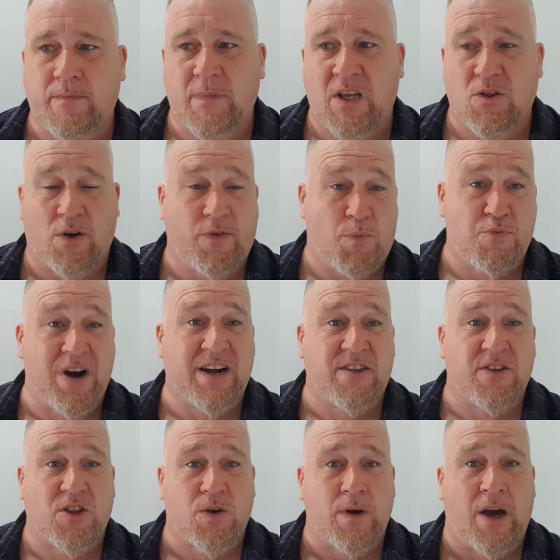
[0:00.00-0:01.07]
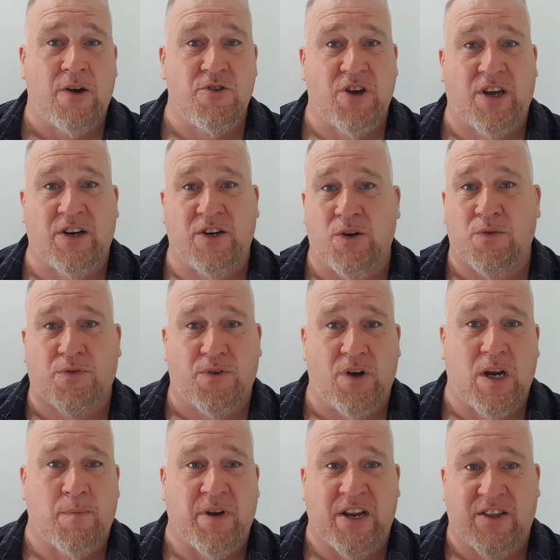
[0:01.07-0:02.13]
So if you're practicing 2 hours, you're gonna do
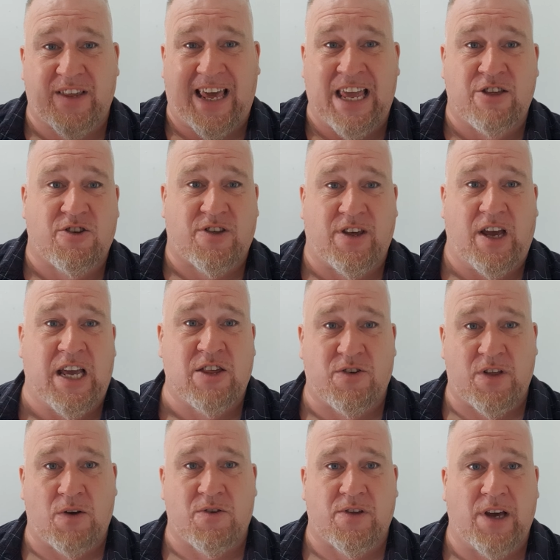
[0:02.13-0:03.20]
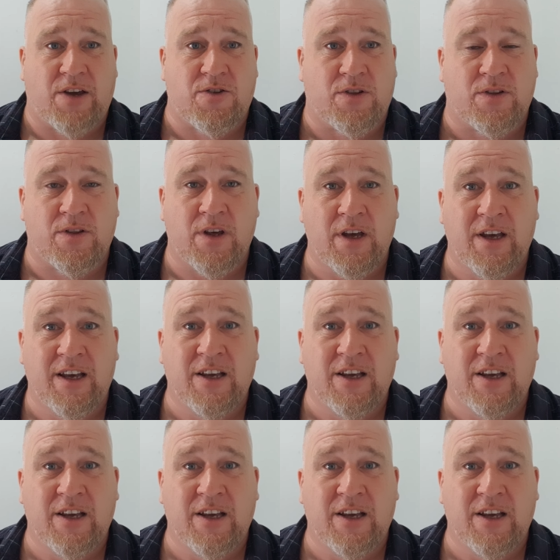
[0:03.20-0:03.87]
30 minutes each of those sections.